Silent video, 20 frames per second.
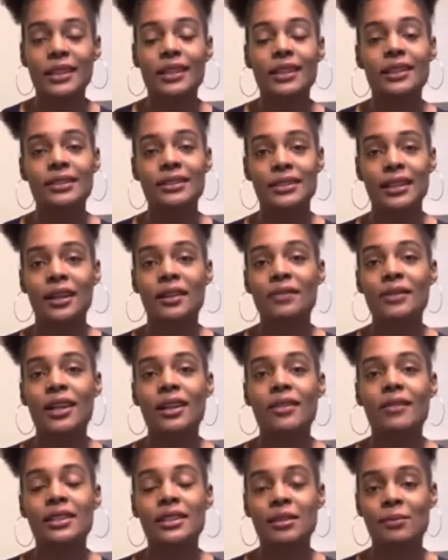Self-love
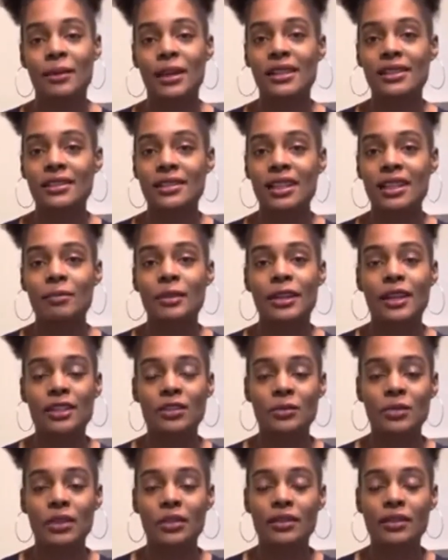is the best love because
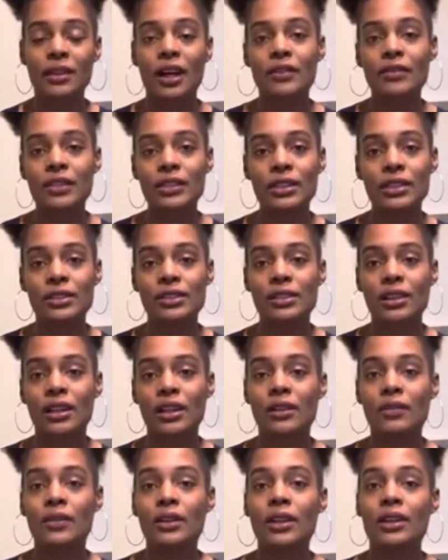when you love on yourself,
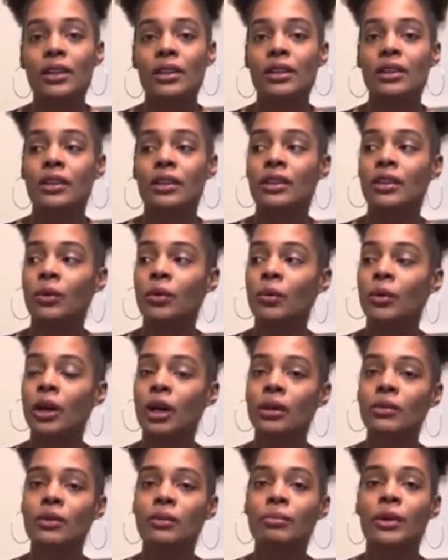the
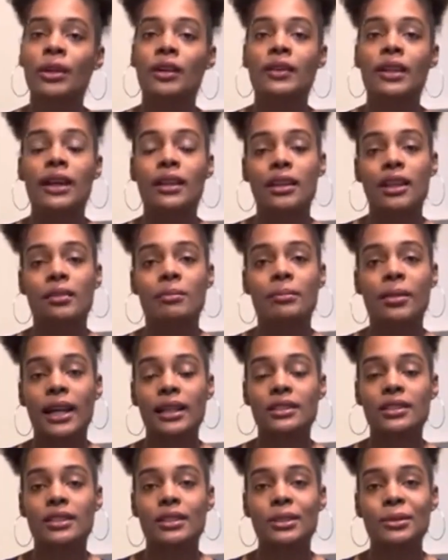world will mirror that love back
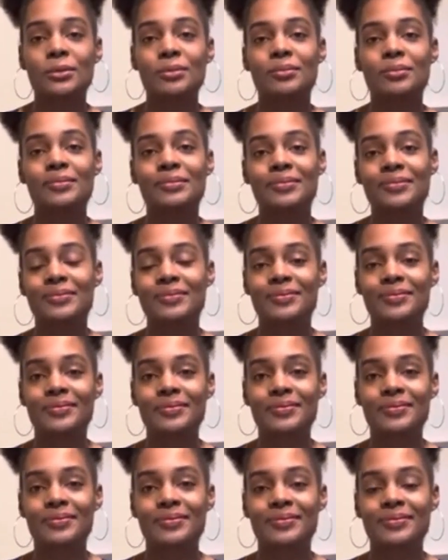to you.
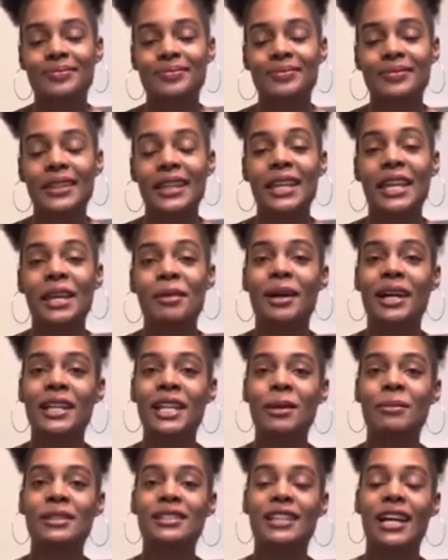Again, my
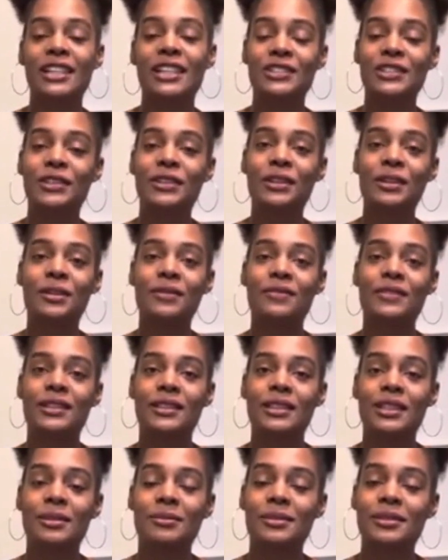name is Ashley Nicole
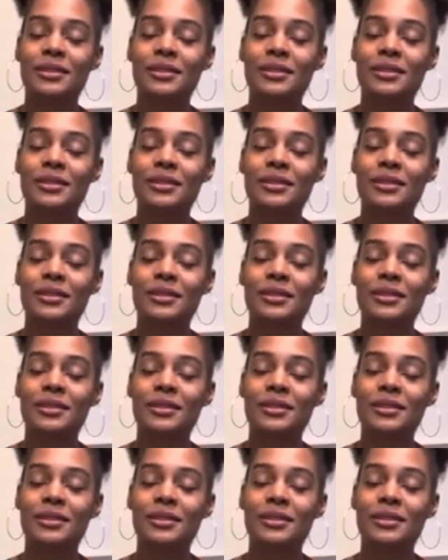Phillips.